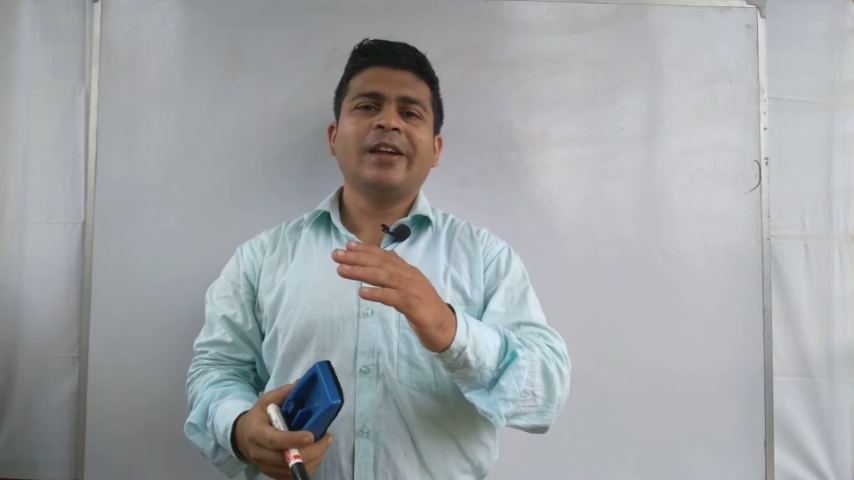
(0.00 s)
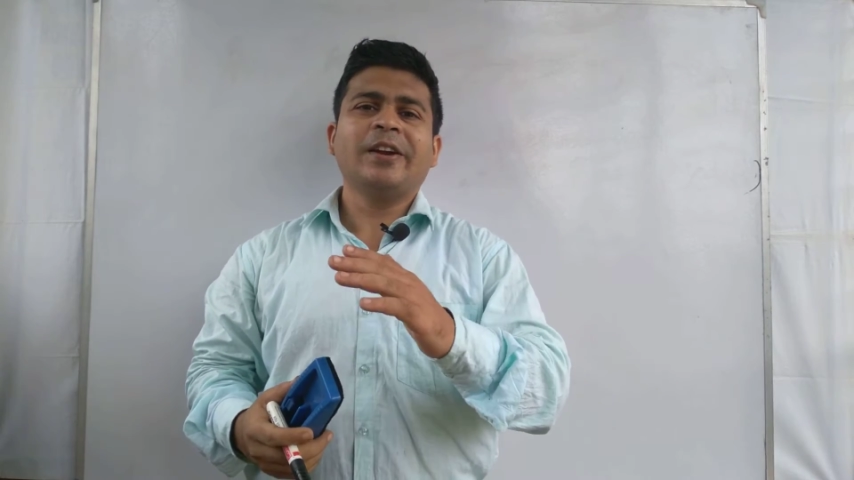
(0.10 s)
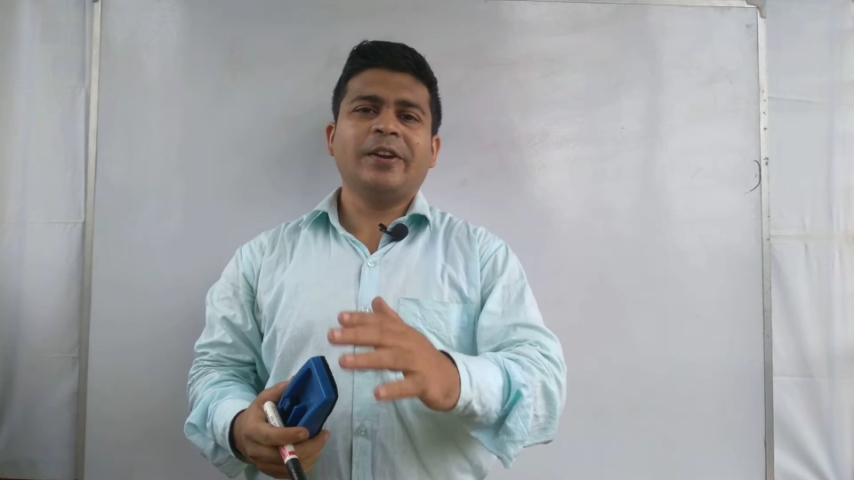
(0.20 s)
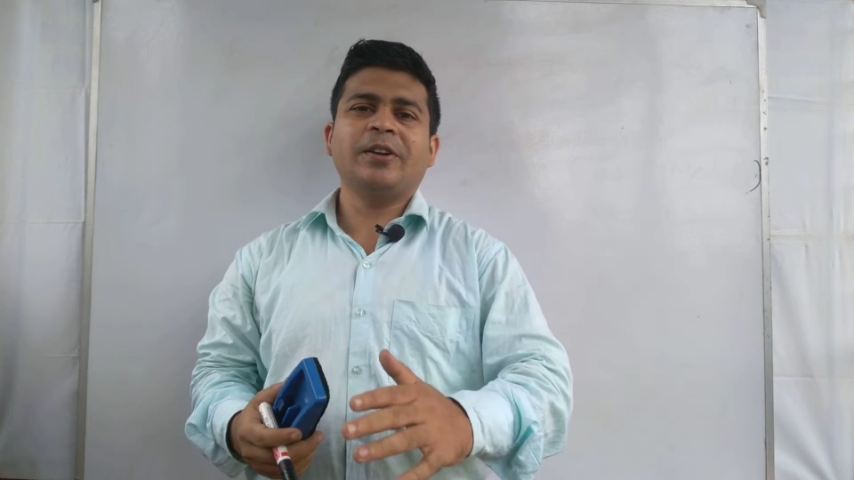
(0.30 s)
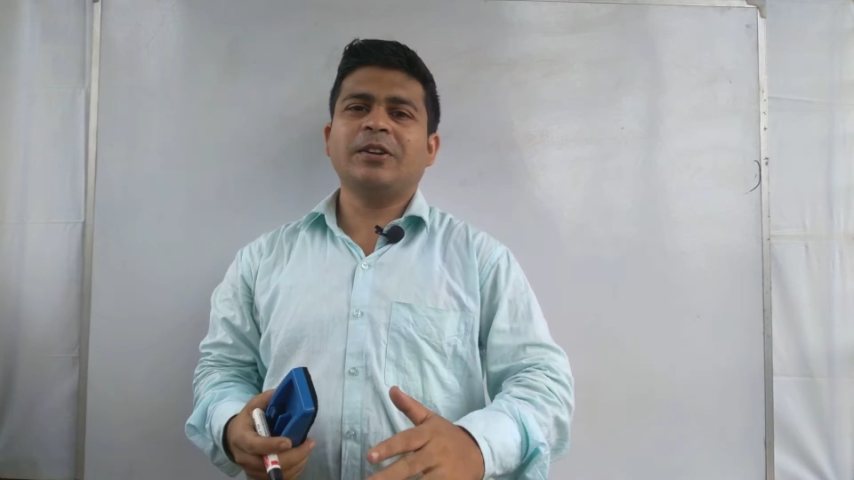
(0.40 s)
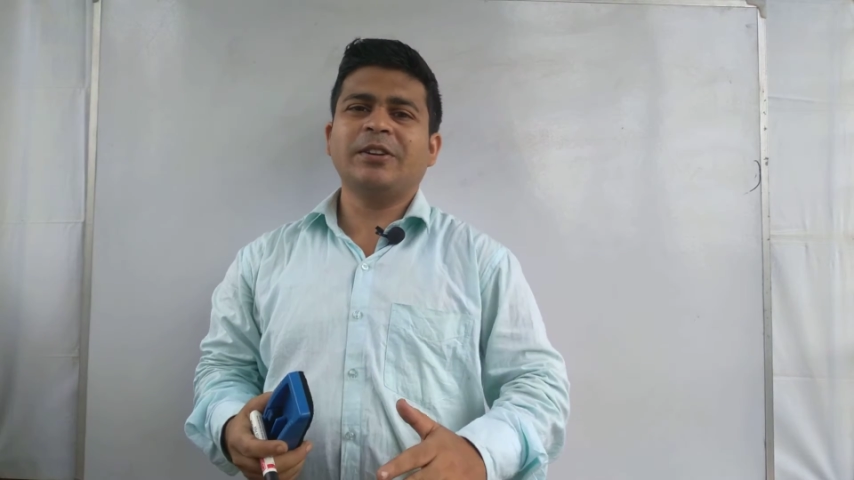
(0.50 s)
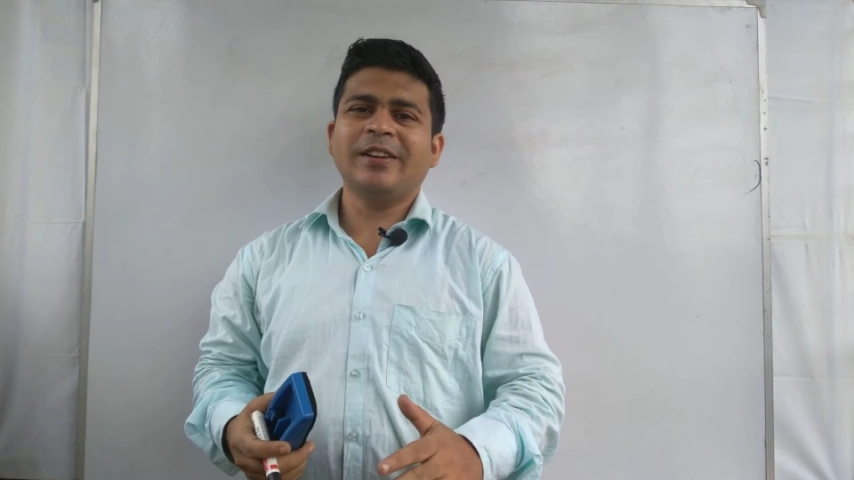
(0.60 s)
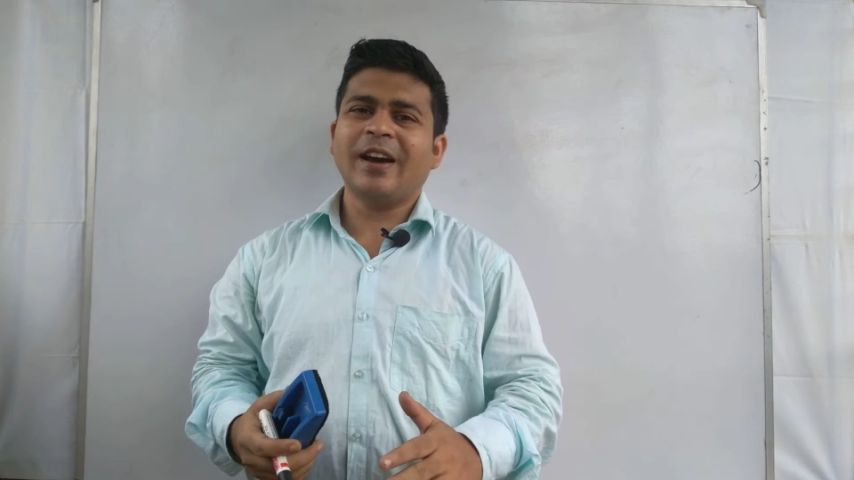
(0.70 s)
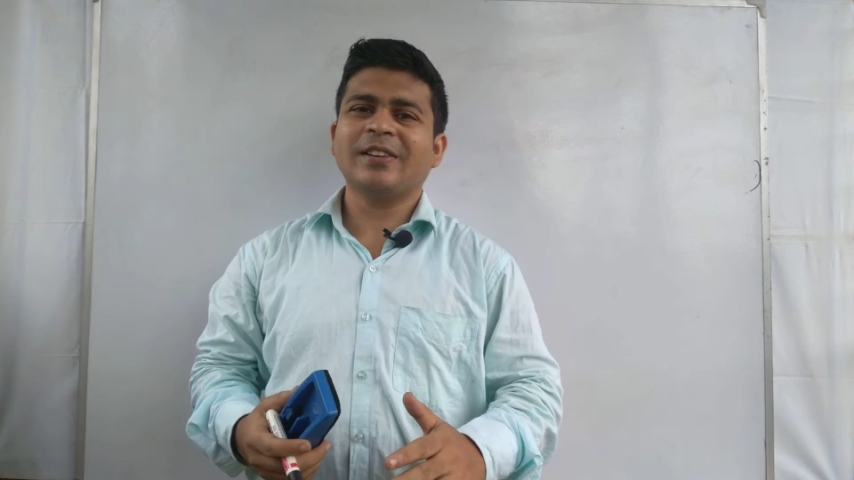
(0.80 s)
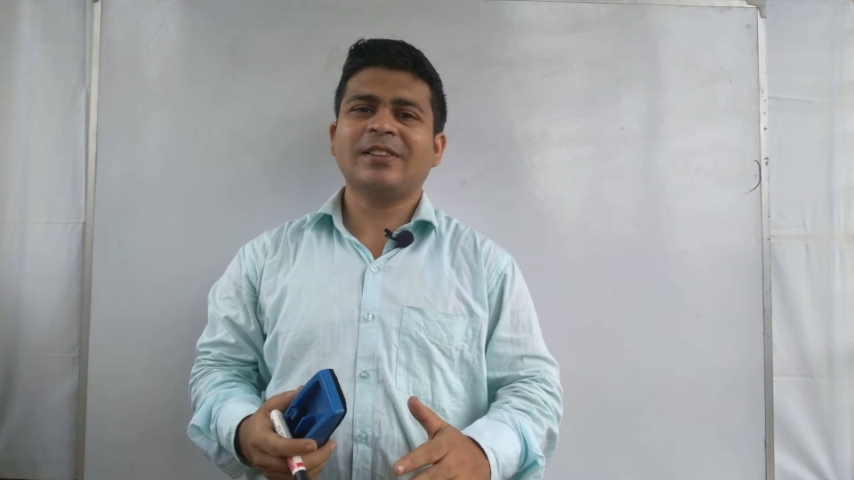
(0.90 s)

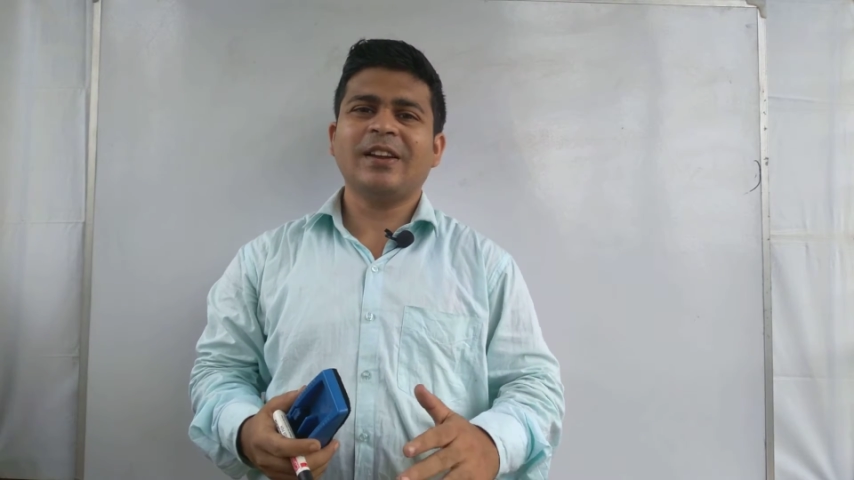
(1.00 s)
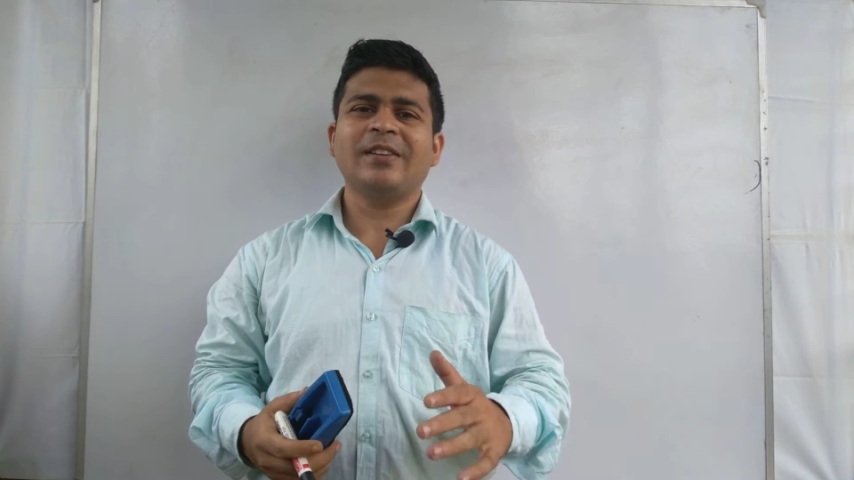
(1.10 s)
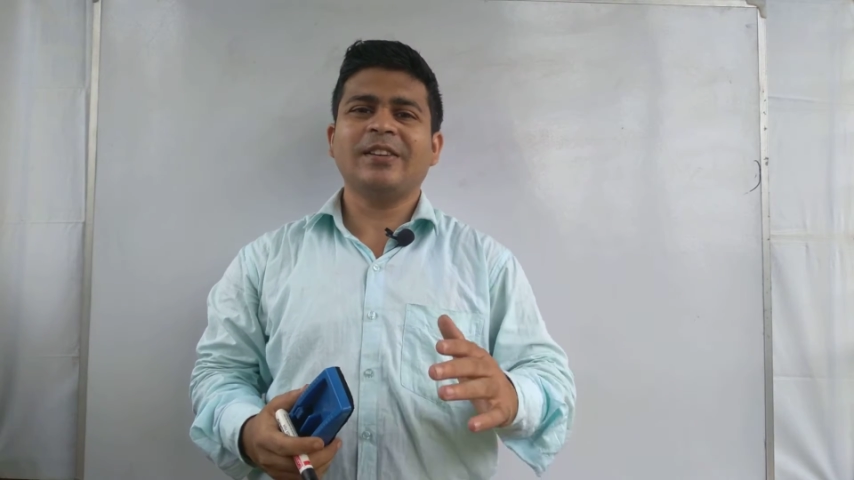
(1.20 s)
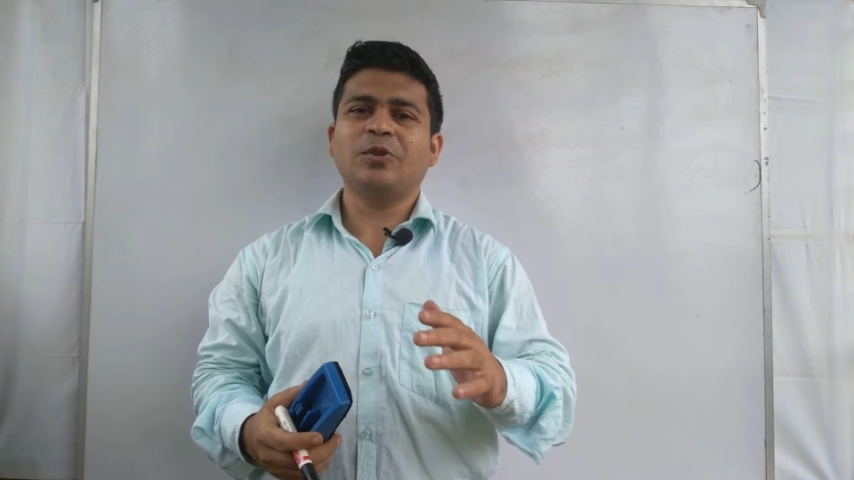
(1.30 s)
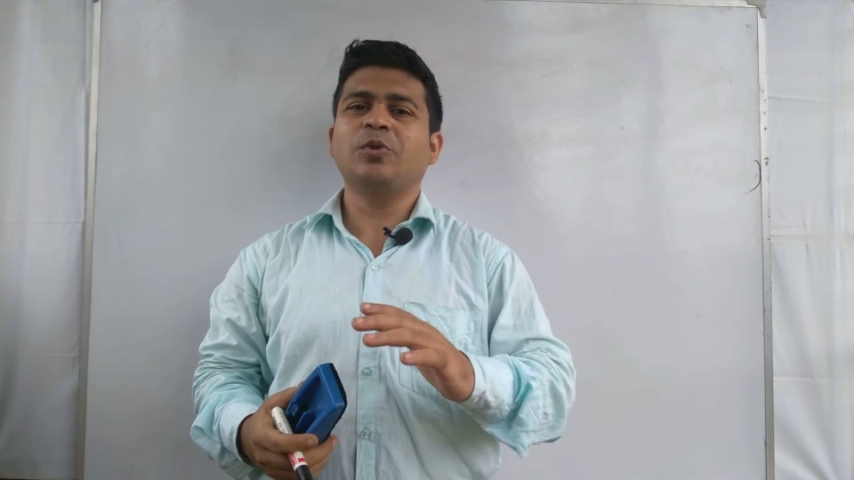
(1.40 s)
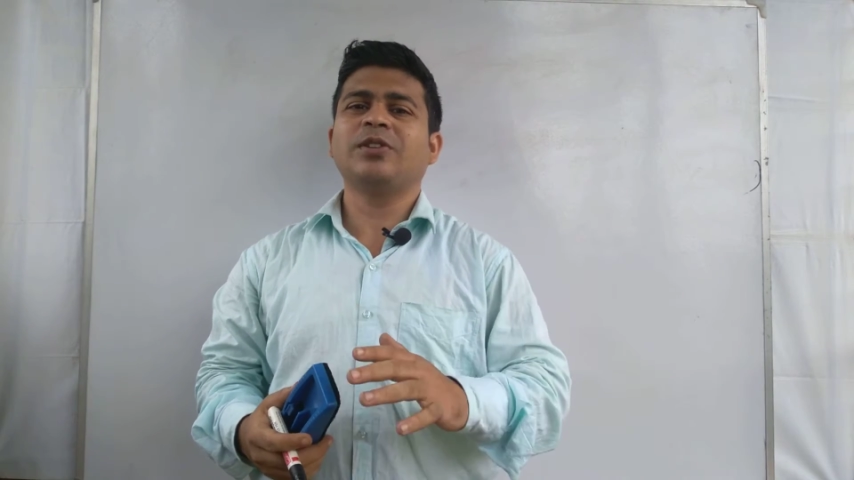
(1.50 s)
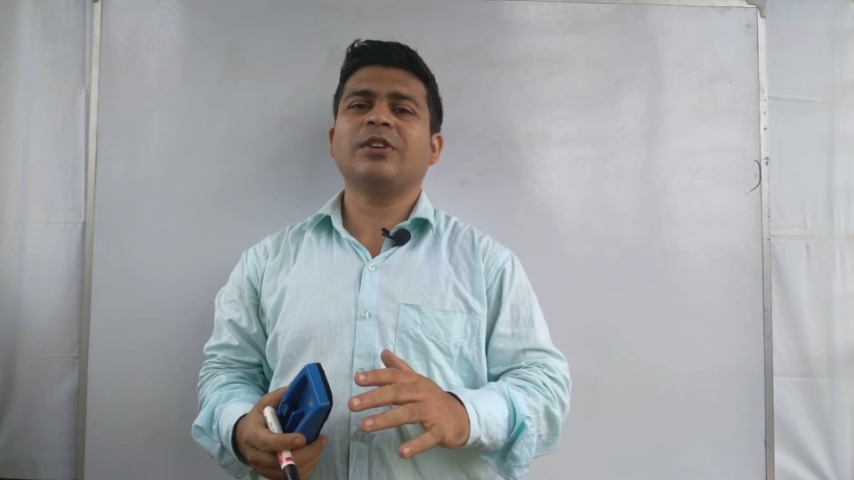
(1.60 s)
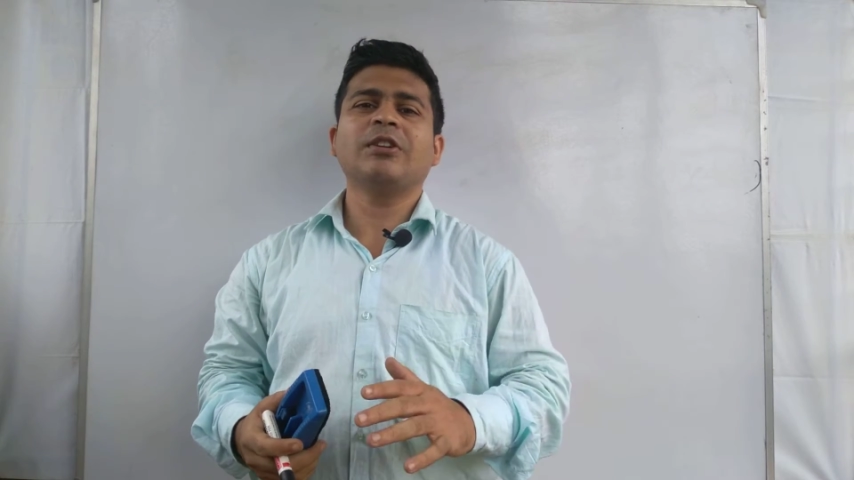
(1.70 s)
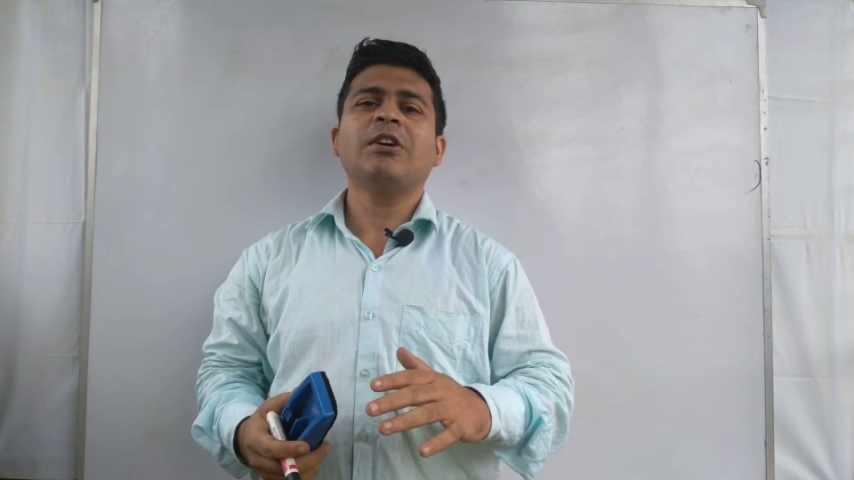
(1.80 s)
reduction equation,